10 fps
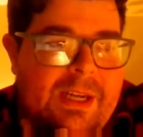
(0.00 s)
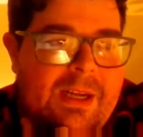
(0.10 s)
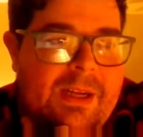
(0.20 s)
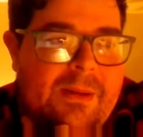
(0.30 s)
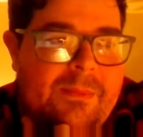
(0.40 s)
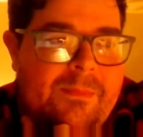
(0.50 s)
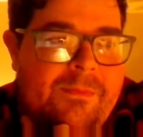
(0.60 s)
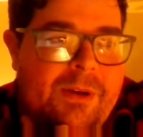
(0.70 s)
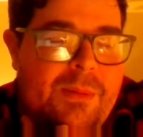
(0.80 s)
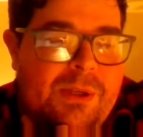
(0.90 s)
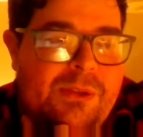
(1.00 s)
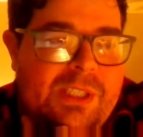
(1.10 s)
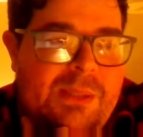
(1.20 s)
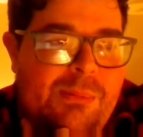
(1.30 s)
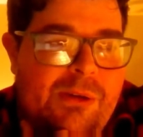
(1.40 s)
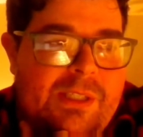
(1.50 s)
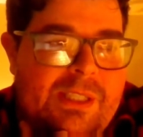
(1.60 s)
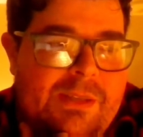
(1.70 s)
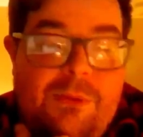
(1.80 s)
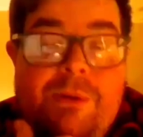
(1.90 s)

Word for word: um, very much experience of,